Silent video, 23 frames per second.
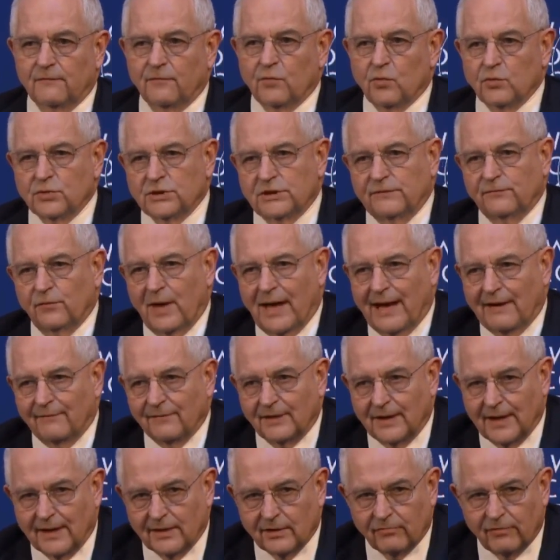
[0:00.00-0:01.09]
And of course, if we have
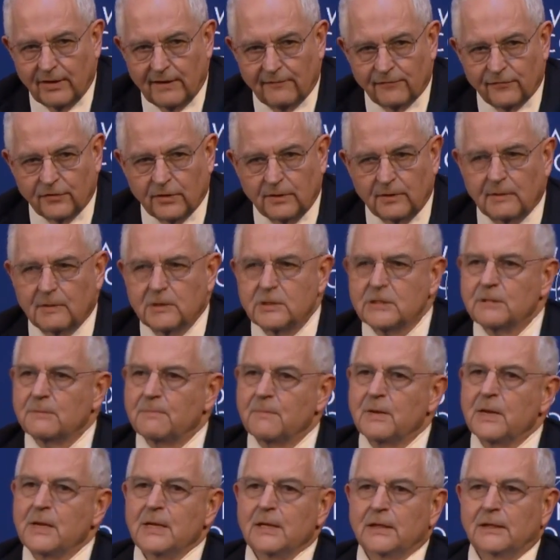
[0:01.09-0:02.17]
another
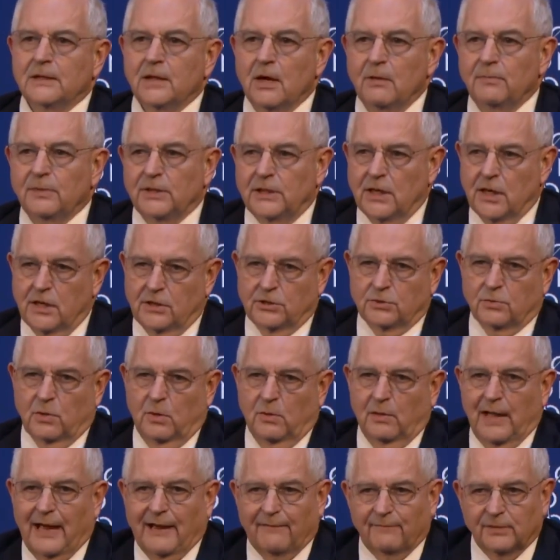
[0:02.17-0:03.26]
referendum, nobody knows
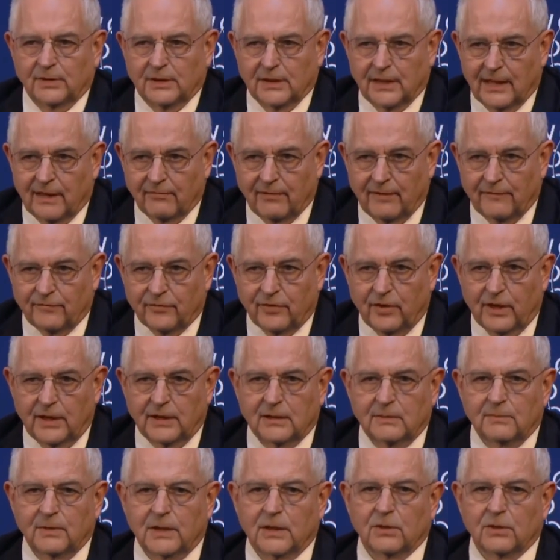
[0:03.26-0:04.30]
what will happen in that referendum.